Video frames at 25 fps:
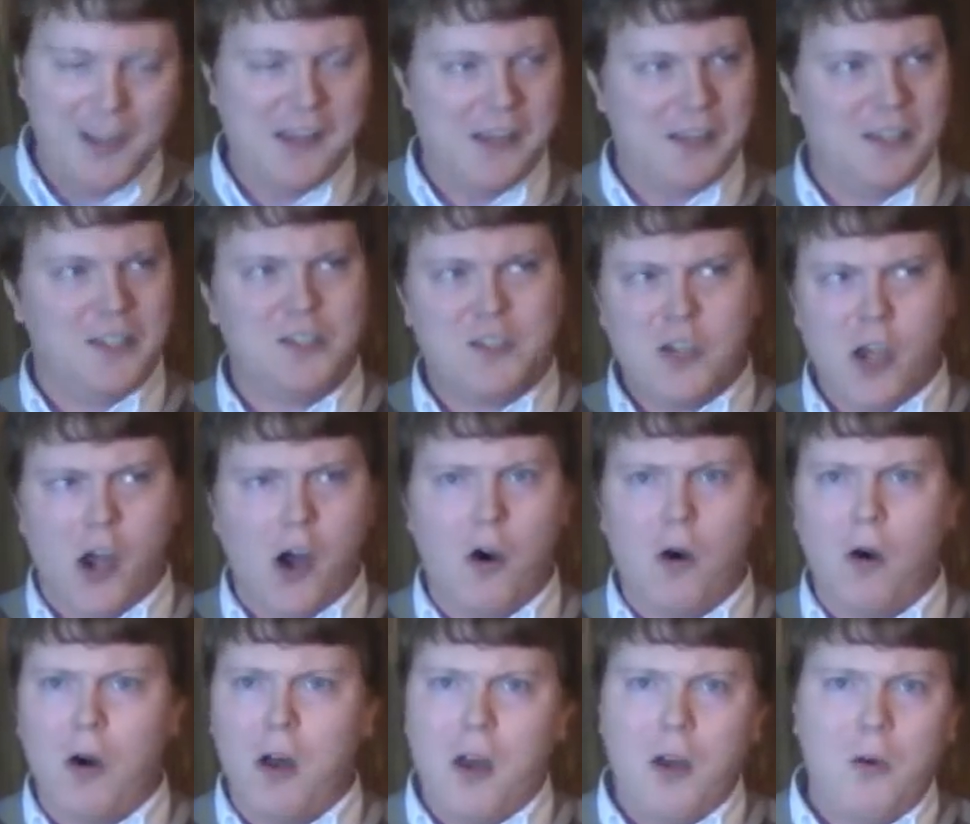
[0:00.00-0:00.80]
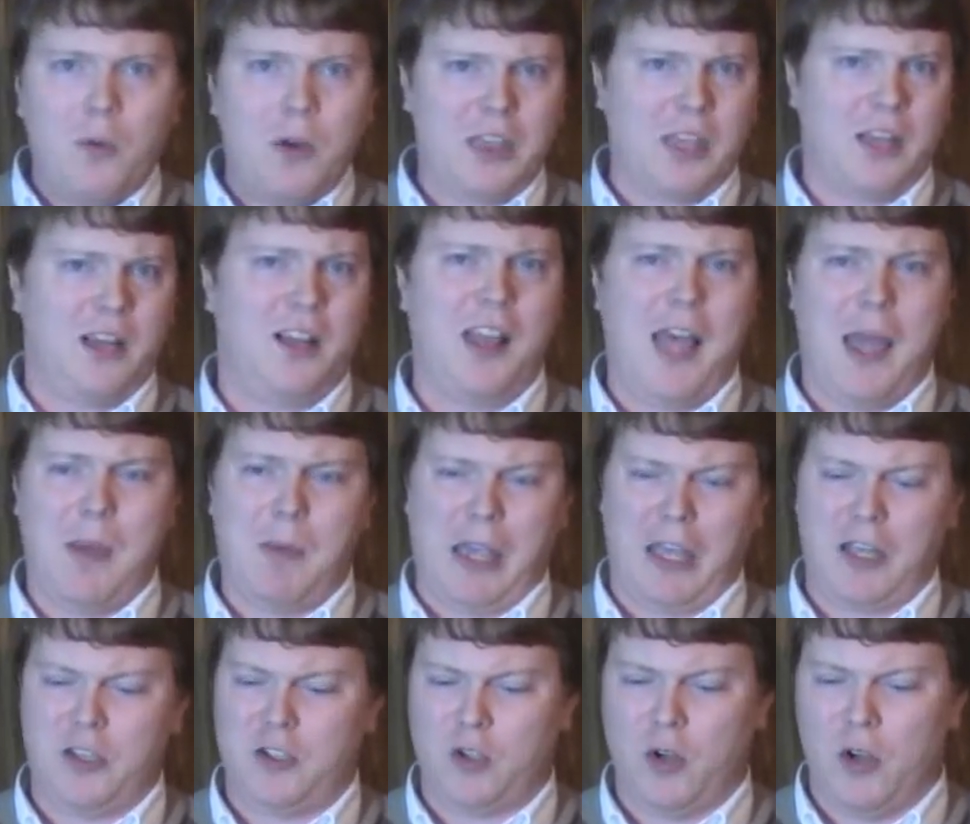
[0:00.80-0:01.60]
So, with a
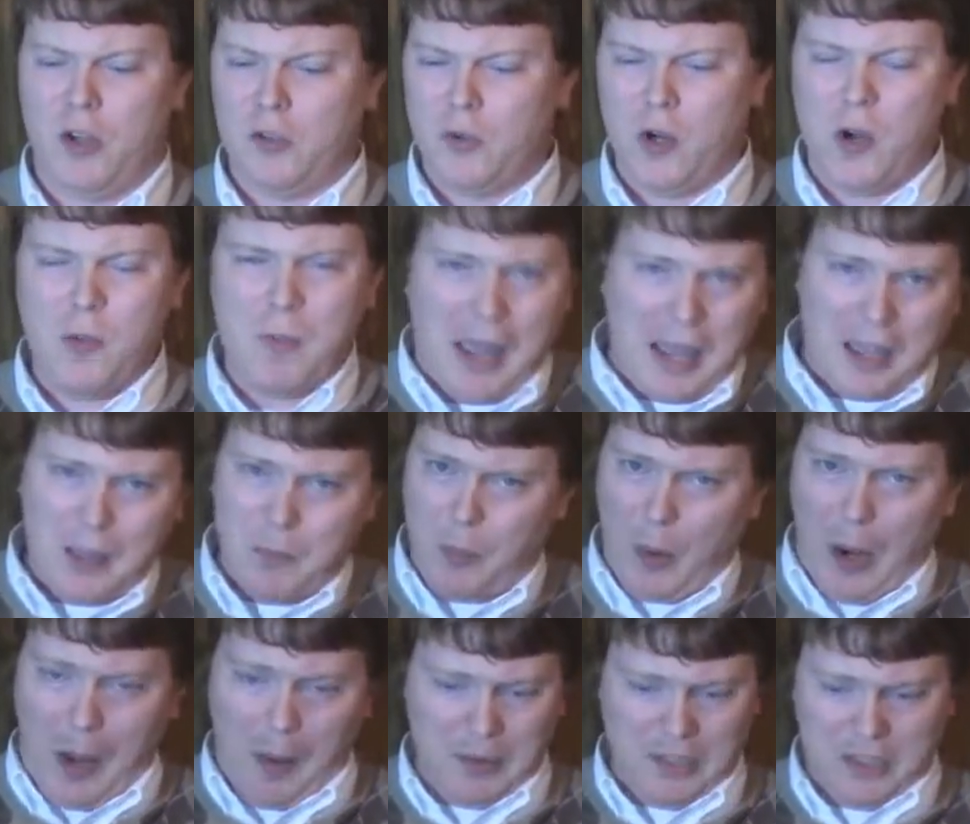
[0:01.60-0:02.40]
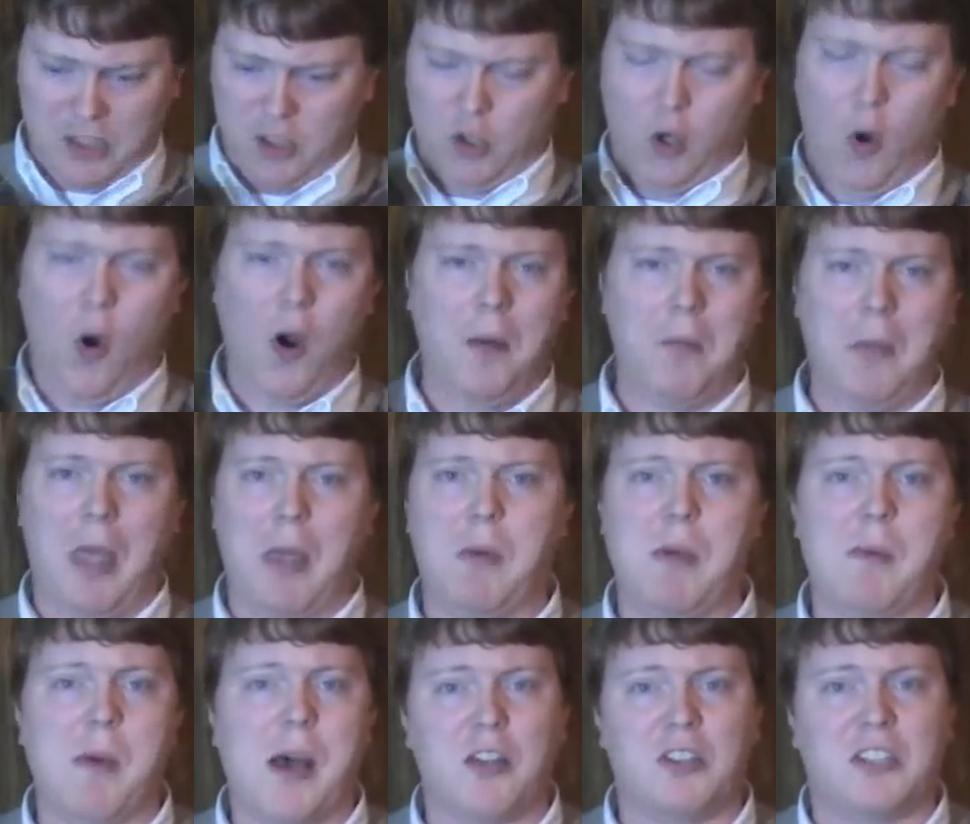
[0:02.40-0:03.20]
climate controlled room, I could probably store
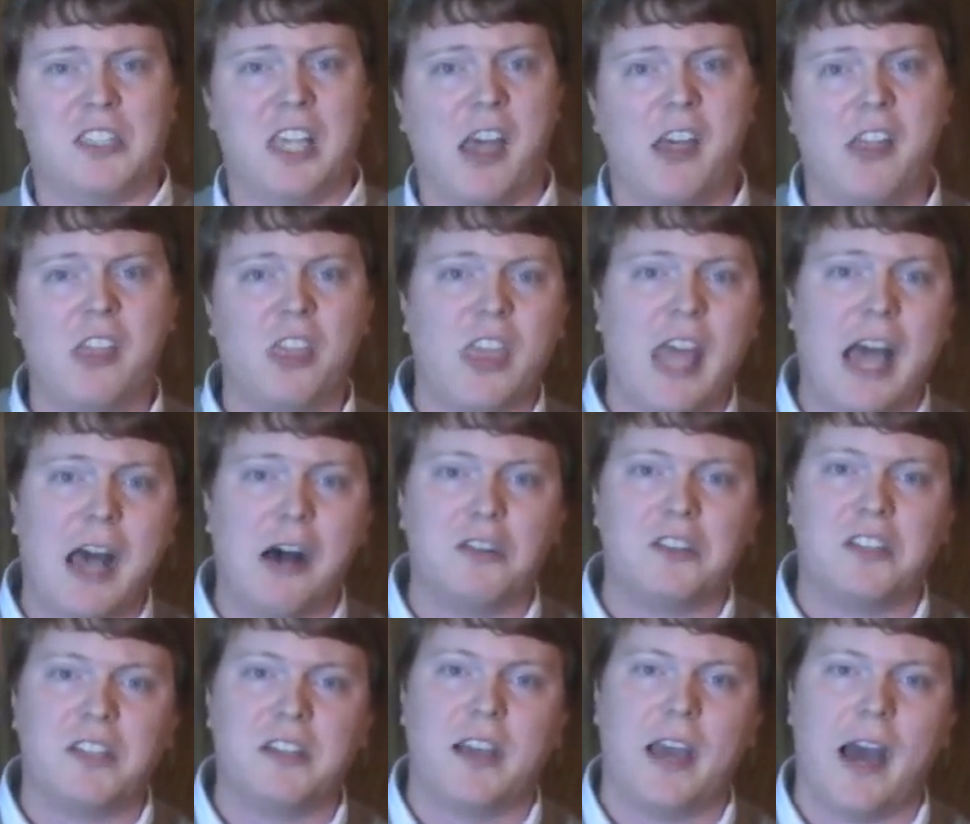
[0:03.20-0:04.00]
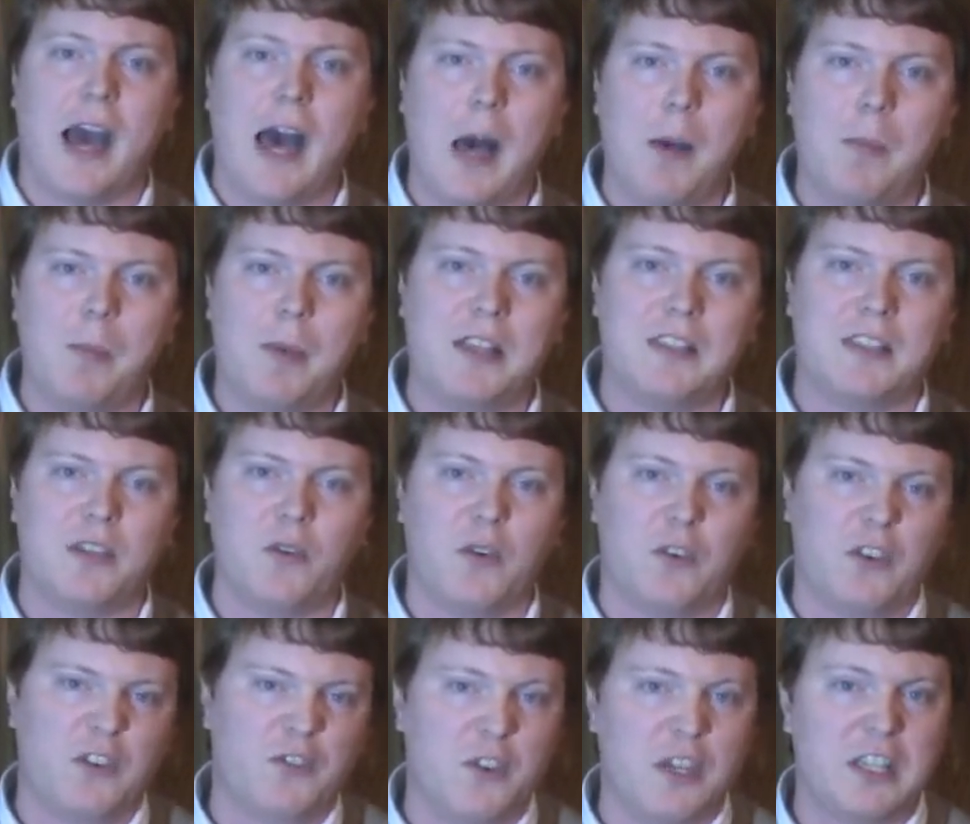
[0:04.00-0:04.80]
maybe about 10,000 copies of
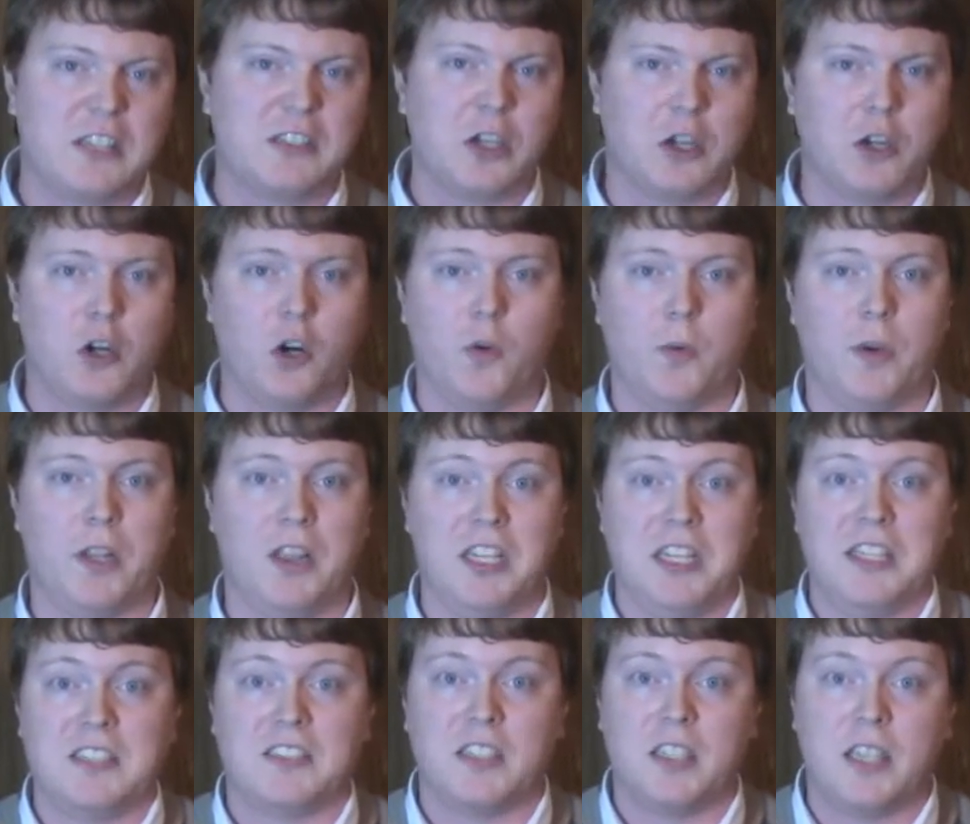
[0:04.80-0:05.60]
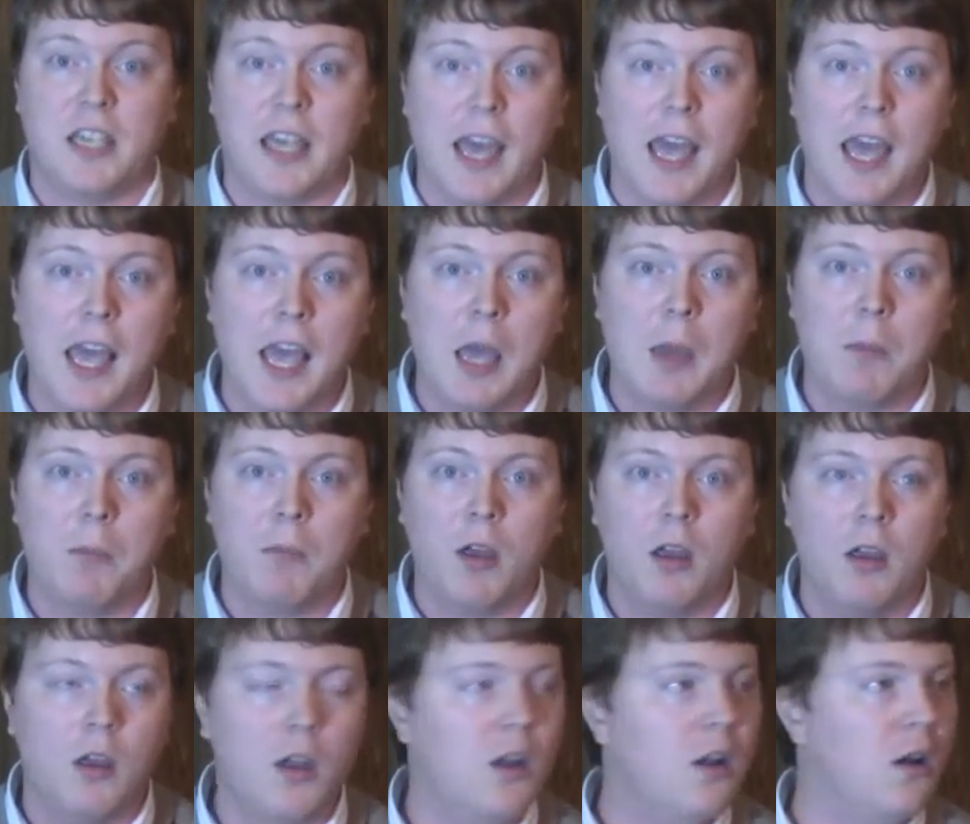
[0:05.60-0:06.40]
a physical released game
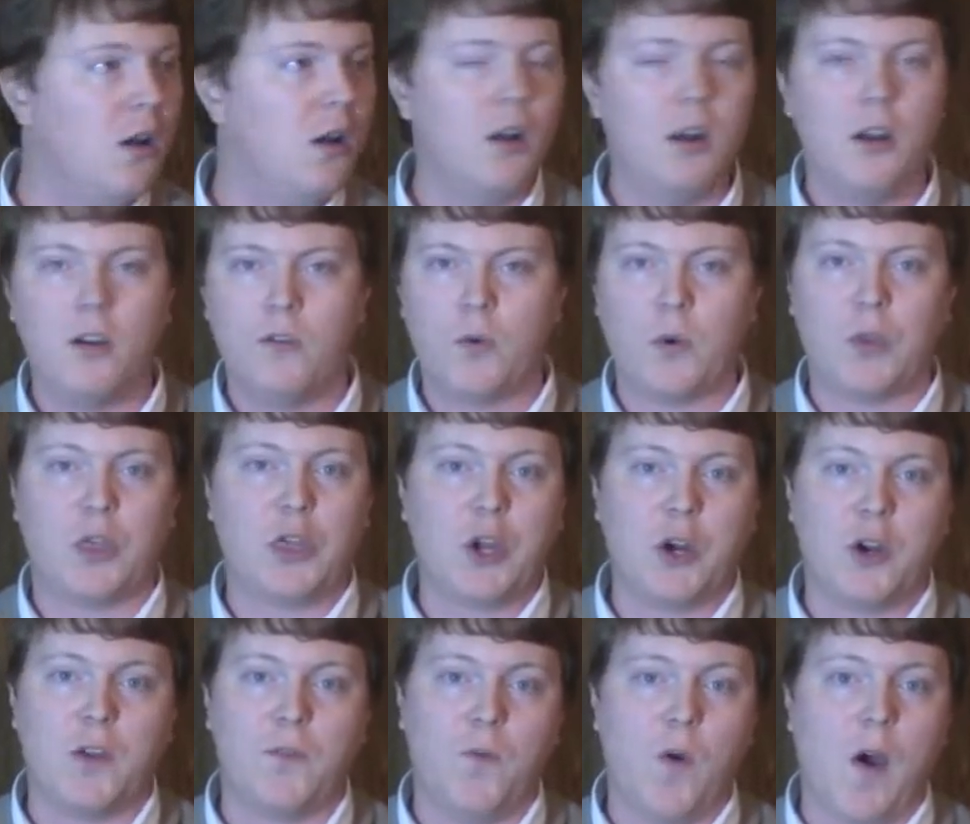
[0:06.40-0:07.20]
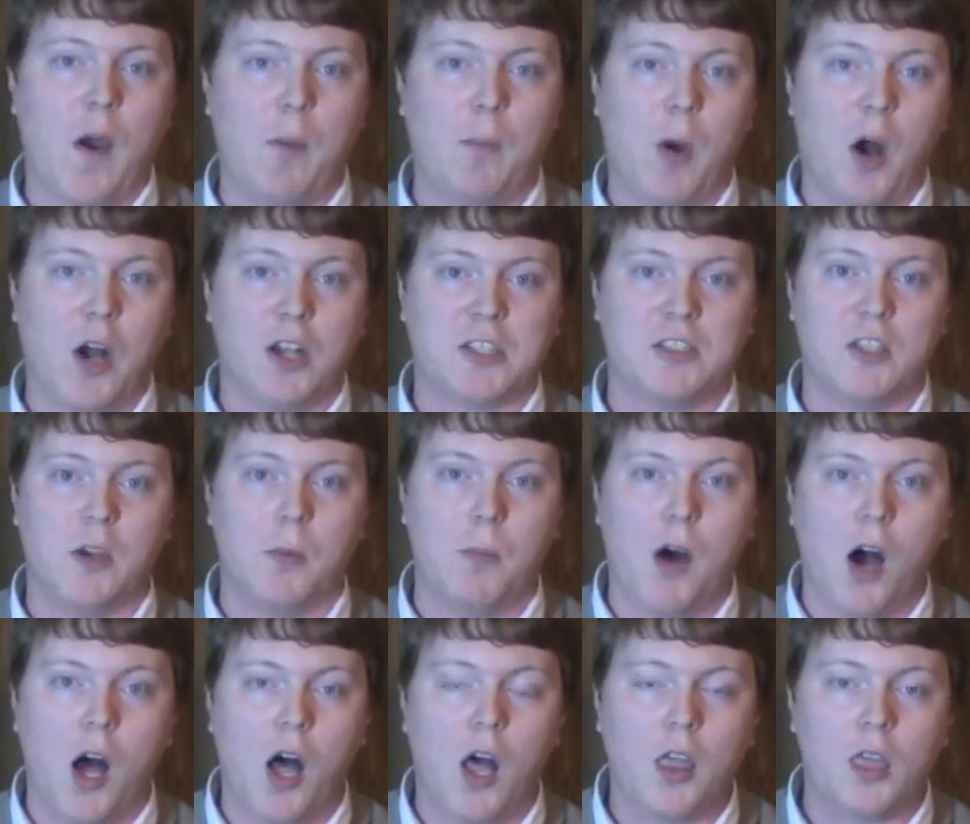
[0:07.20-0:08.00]
for $35 a
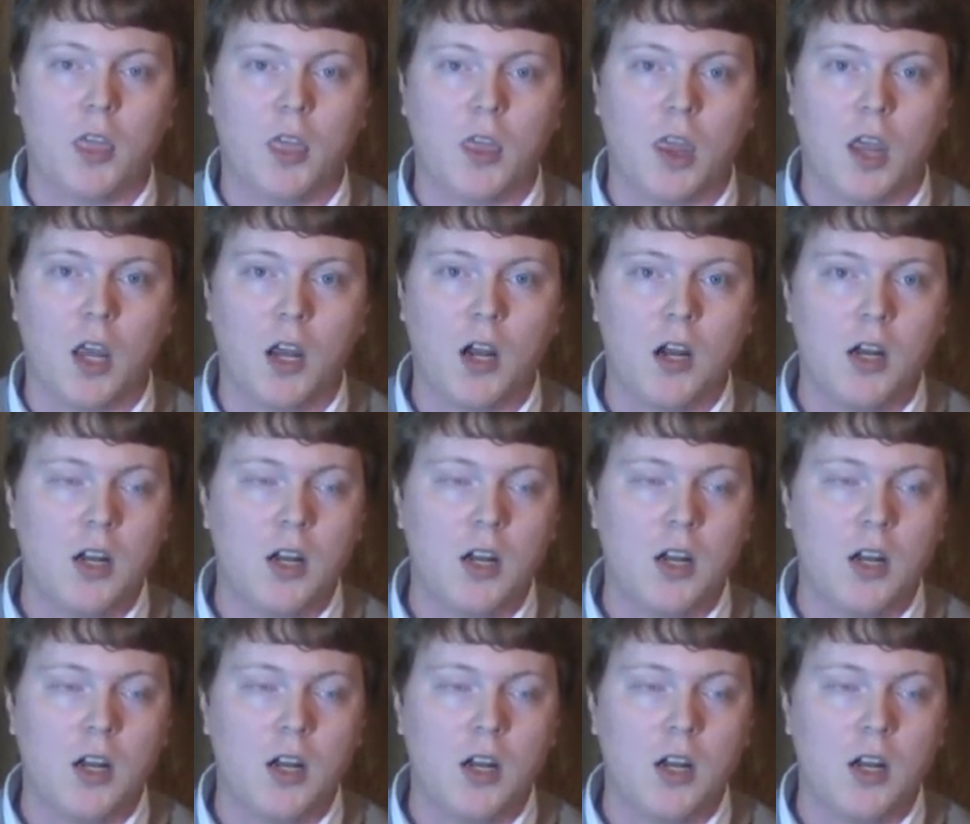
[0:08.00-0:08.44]
month.